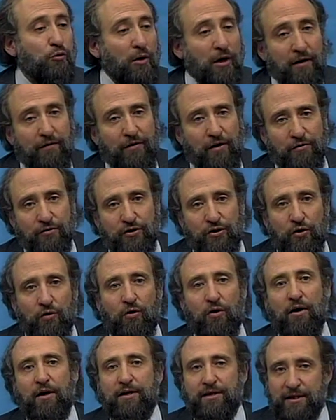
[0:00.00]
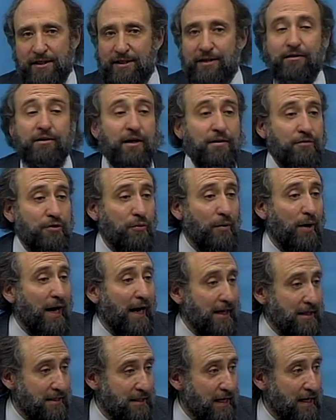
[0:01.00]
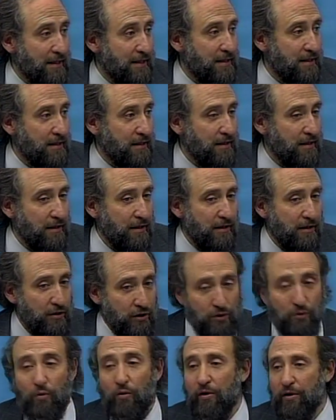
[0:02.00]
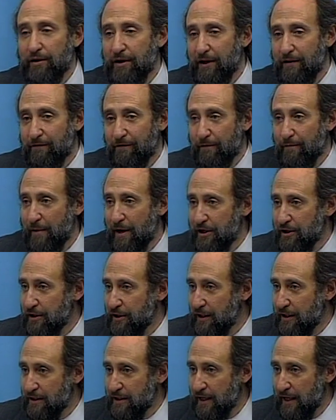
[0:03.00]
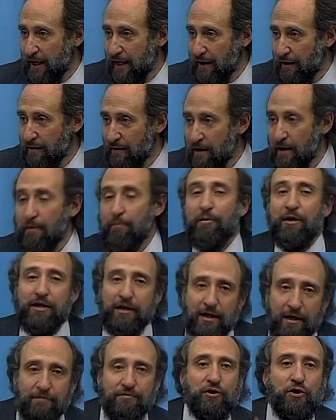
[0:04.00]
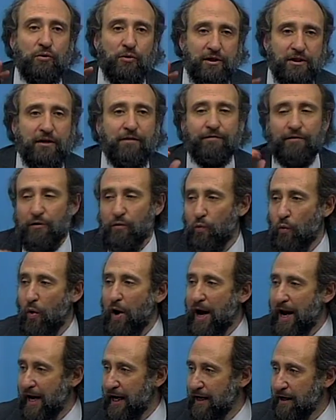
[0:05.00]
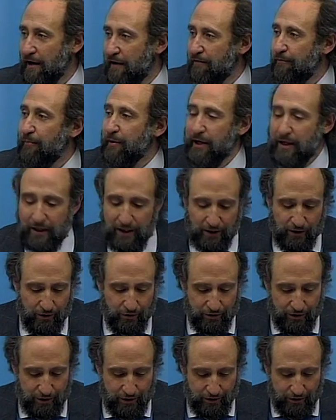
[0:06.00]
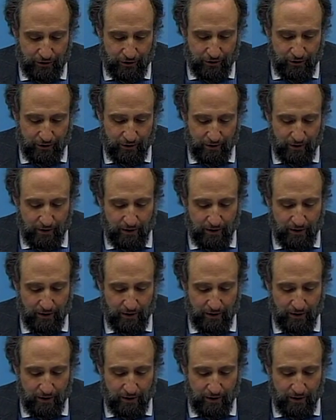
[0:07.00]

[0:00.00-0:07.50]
one of those doors still gives you access to all the information that's there, but gives you a different way of beginning your search.